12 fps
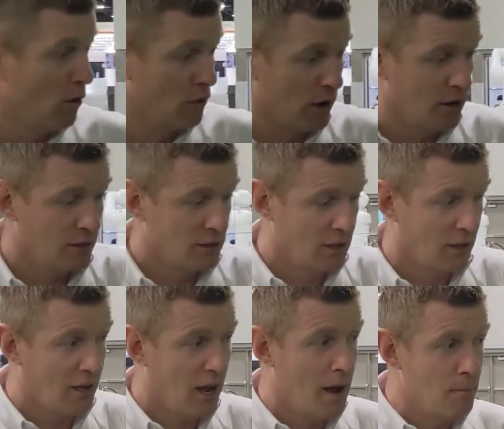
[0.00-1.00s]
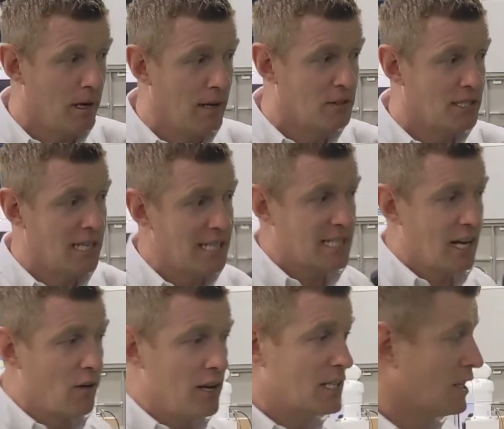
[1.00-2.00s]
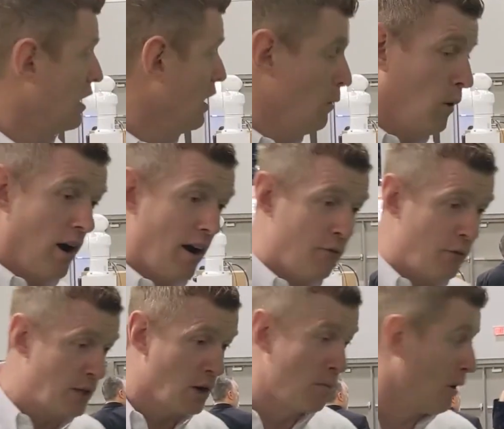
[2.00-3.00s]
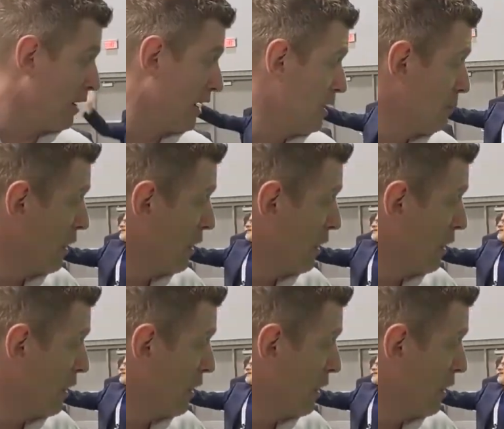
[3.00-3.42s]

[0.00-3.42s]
over to the CombiLift C-Series, where if we come right here,